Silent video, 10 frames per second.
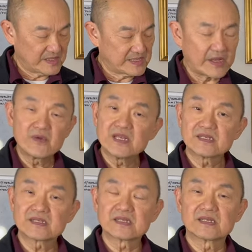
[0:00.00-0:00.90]
There
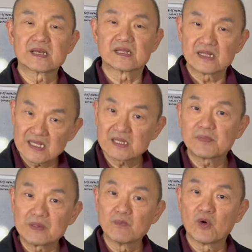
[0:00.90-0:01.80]
is a little
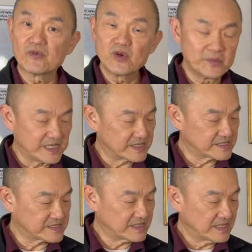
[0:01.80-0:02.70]
bit more
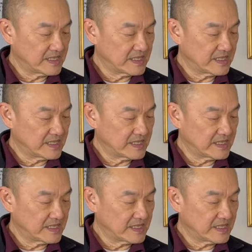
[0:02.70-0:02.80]
ruminous